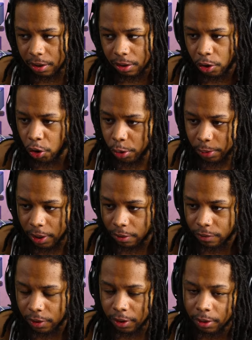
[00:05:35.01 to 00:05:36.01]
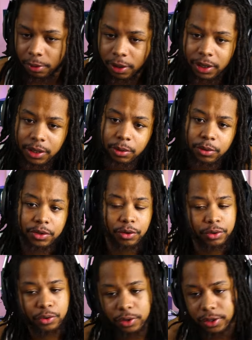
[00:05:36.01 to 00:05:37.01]
a hometown video, but he was still
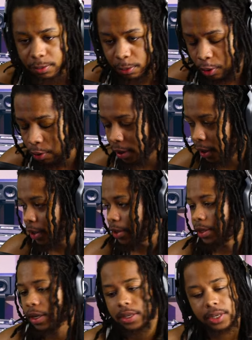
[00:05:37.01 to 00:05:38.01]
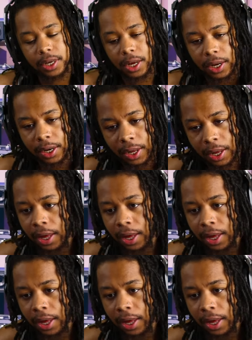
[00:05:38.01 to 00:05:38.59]
talking smoke. He didn't censor nothing.